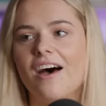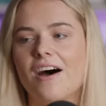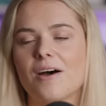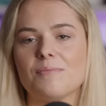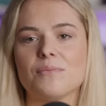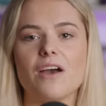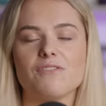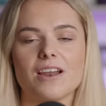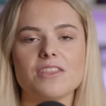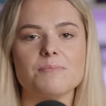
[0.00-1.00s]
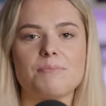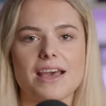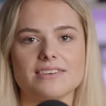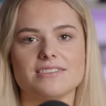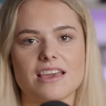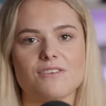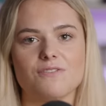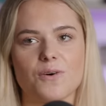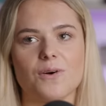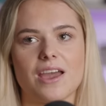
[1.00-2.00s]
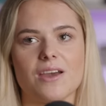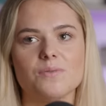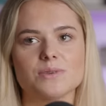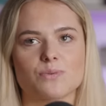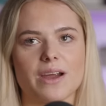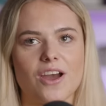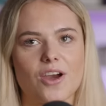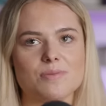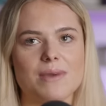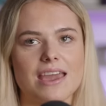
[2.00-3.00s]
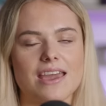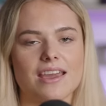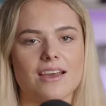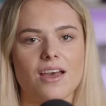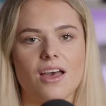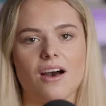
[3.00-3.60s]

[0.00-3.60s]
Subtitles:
I feel like the best thing for him was rehoming